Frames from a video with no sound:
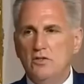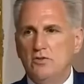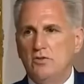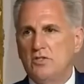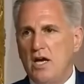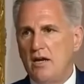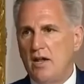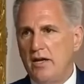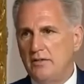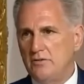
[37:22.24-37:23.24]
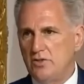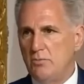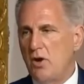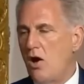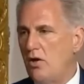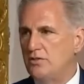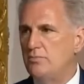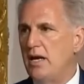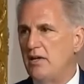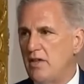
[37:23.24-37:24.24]
So it's kind of like Jim Collins
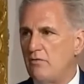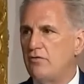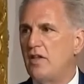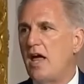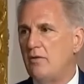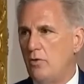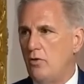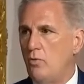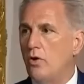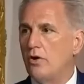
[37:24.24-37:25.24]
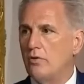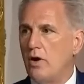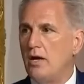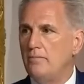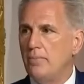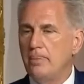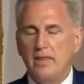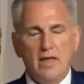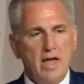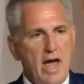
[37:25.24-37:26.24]
making that flywheel work, right?
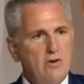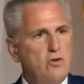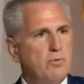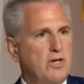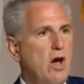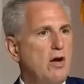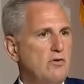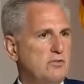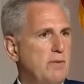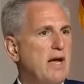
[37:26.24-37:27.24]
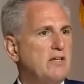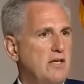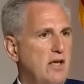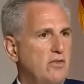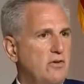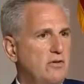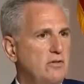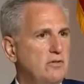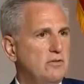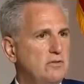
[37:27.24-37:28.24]
How do you bring Congress back together?
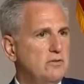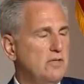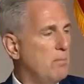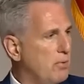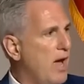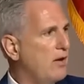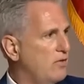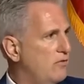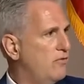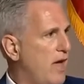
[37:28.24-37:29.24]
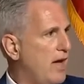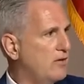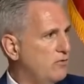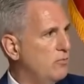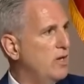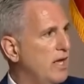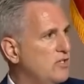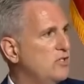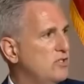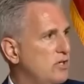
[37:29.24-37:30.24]
I'm proud of the fact of the
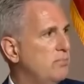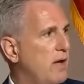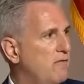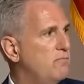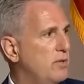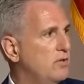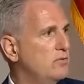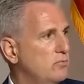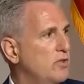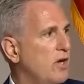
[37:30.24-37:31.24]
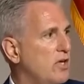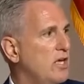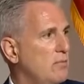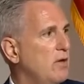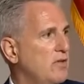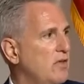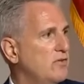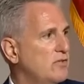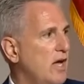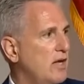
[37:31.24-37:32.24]
relationship I've built with Hakeem on the
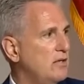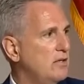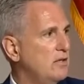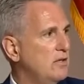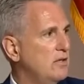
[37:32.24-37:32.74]
other side.